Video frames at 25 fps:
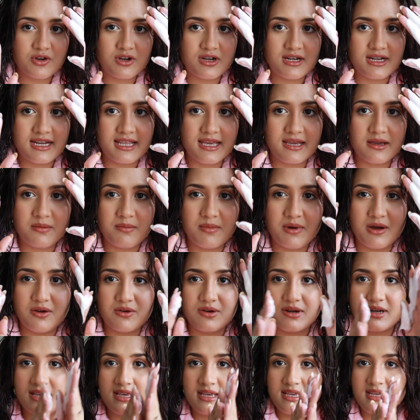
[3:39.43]
gonna take
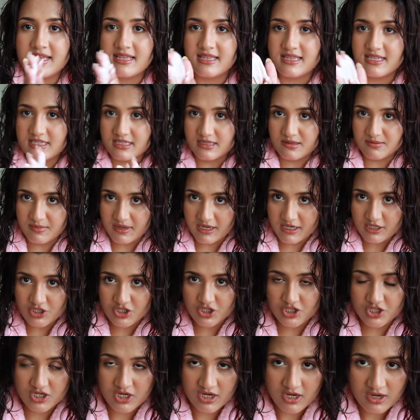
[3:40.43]
about this
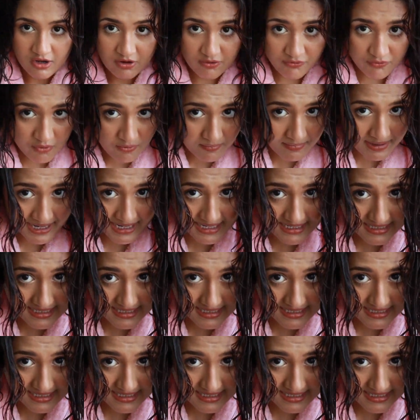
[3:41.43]
much for my